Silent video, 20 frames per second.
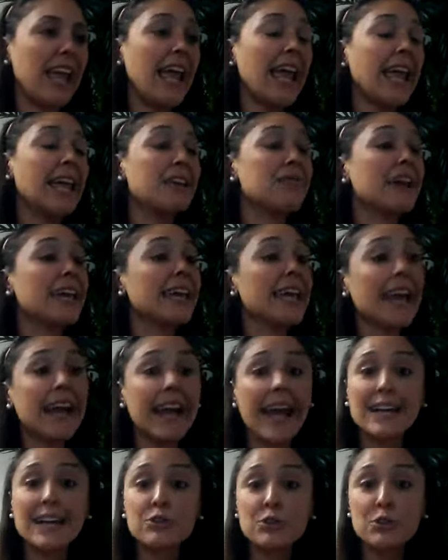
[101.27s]
If I can't
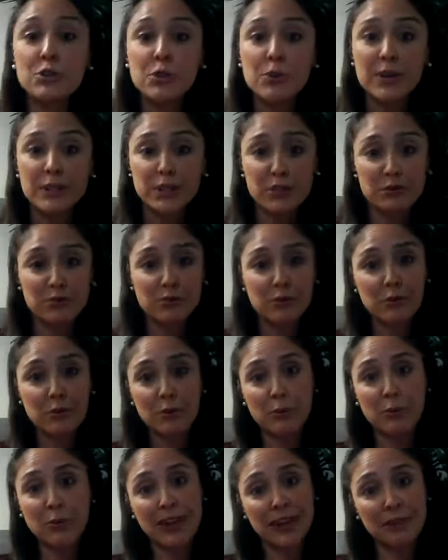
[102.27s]
answer the question for
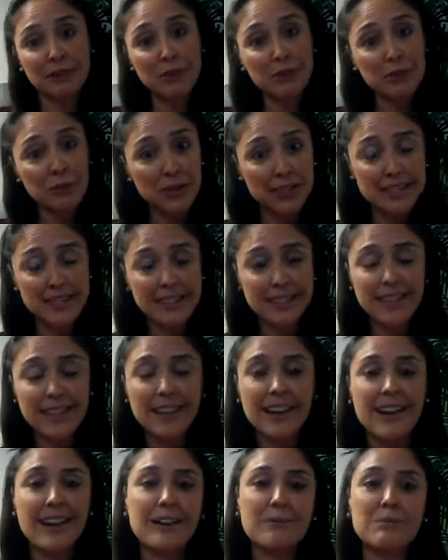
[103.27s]
whatever reason,
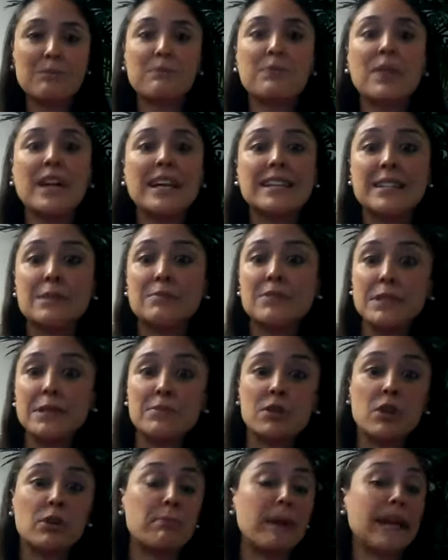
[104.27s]
sometimes
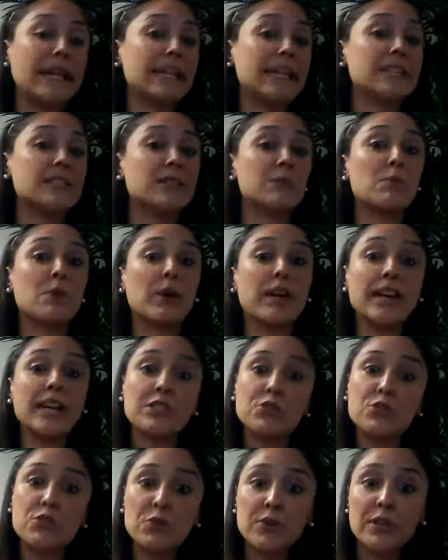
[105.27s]
I might need some more
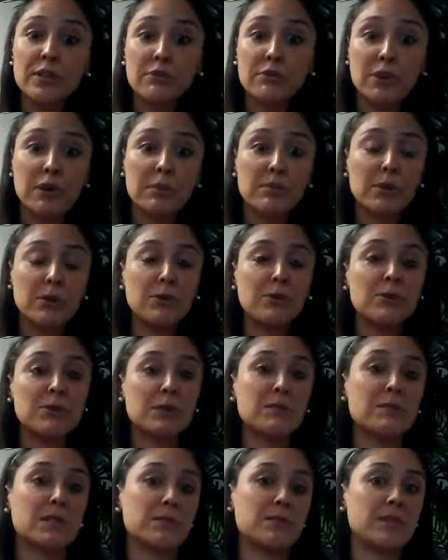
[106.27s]
history from you.
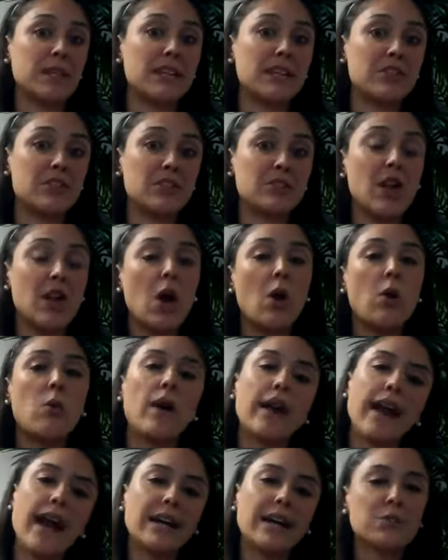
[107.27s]
Sometimes I just
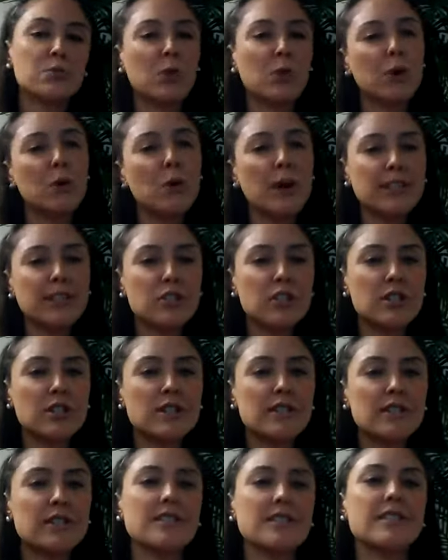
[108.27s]
want to ask more
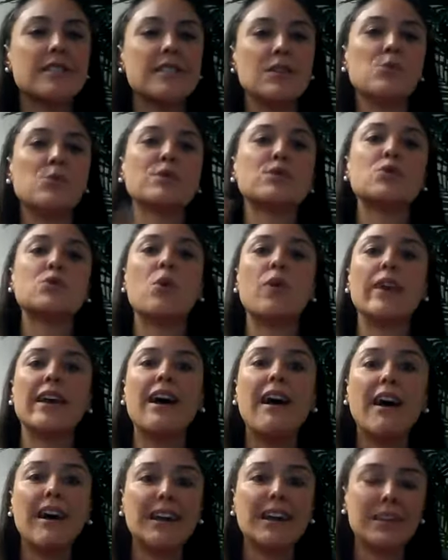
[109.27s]
questions to see what's going
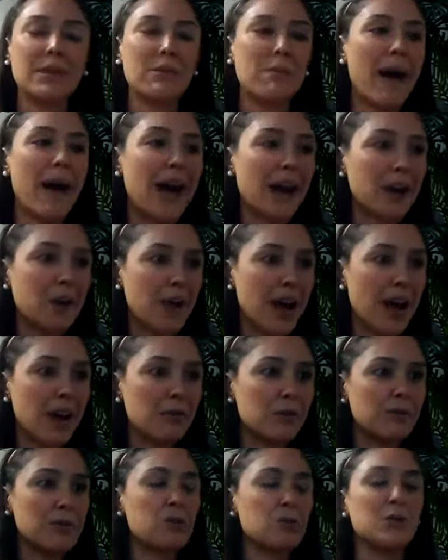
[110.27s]
on in the
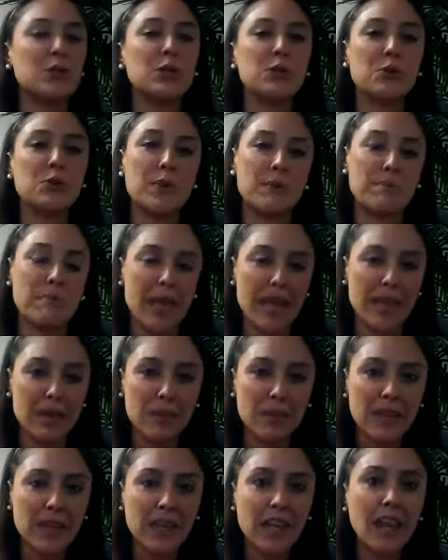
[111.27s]
background between you and
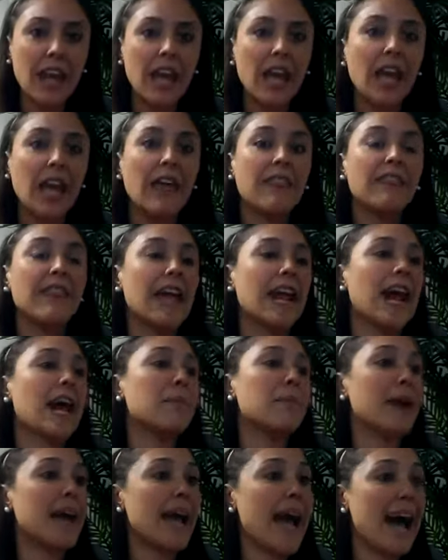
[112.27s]
baby. Then I
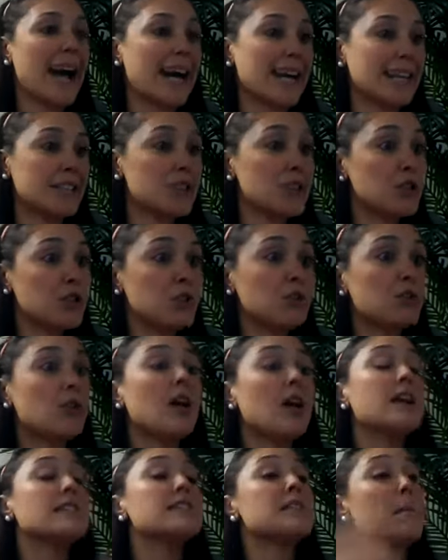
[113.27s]
might ask you
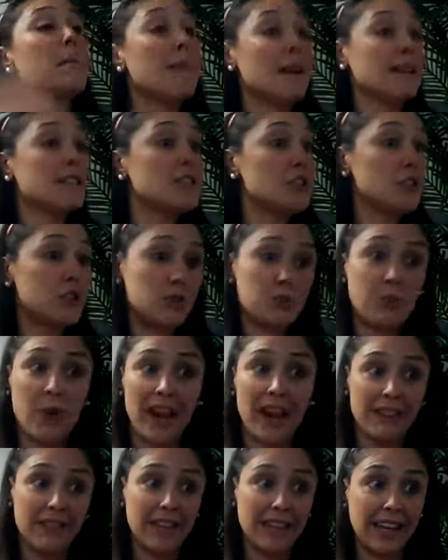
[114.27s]
to message us
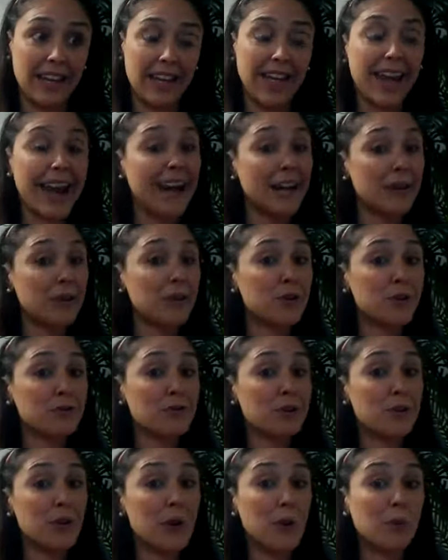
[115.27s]
privately. I don't know if
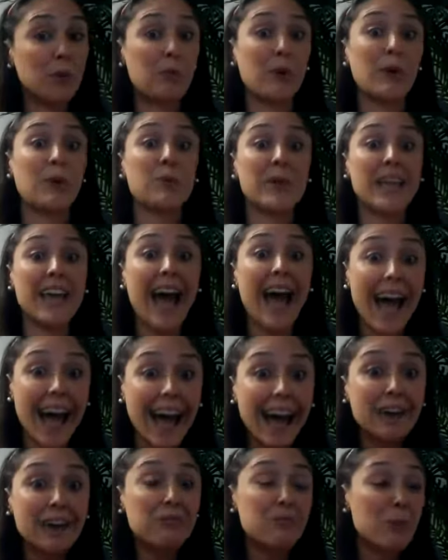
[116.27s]
you know, but we
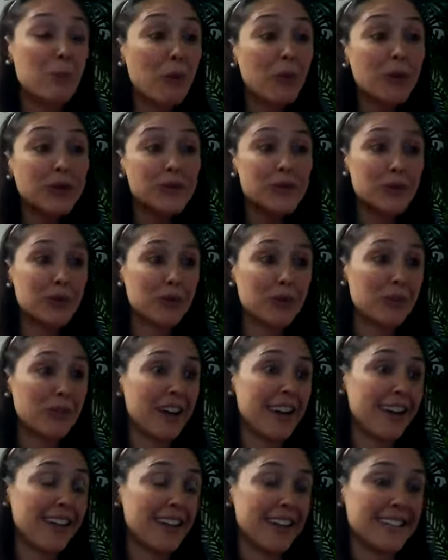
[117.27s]
have board
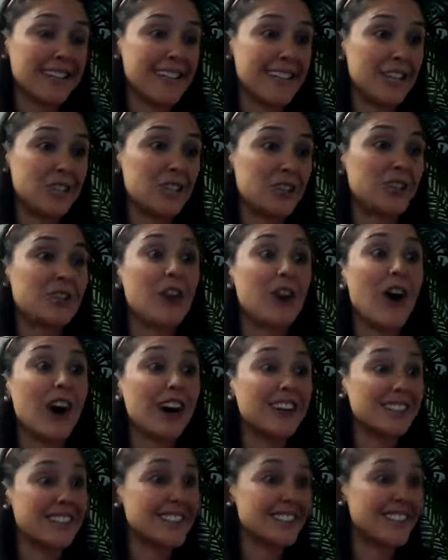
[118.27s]
certified lactations
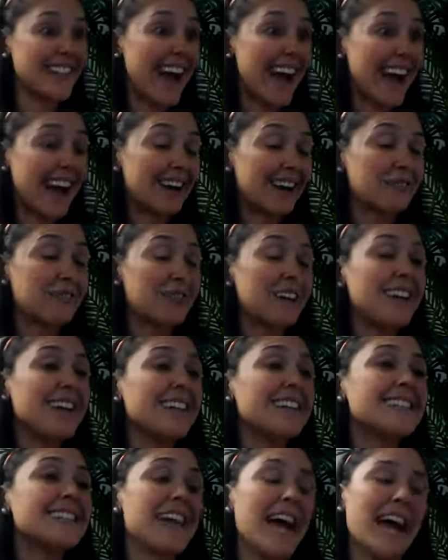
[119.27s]
on staff
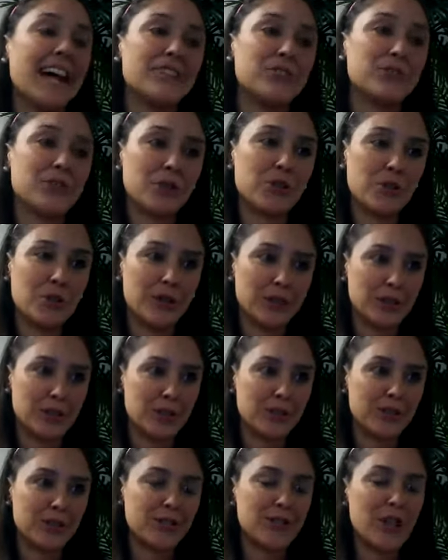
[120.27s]
to answer your
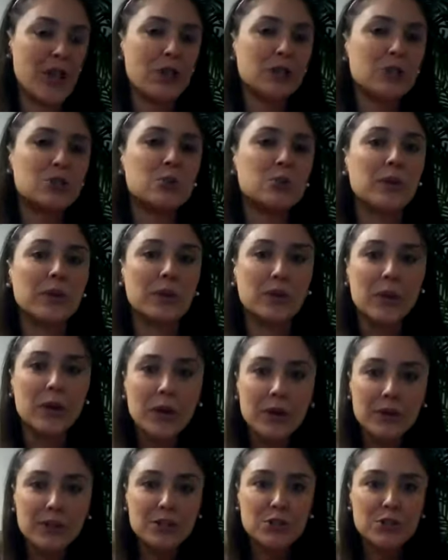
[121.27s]
questions, to
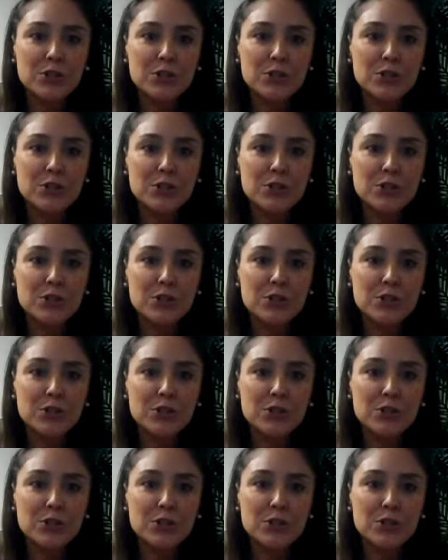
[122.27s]
encourage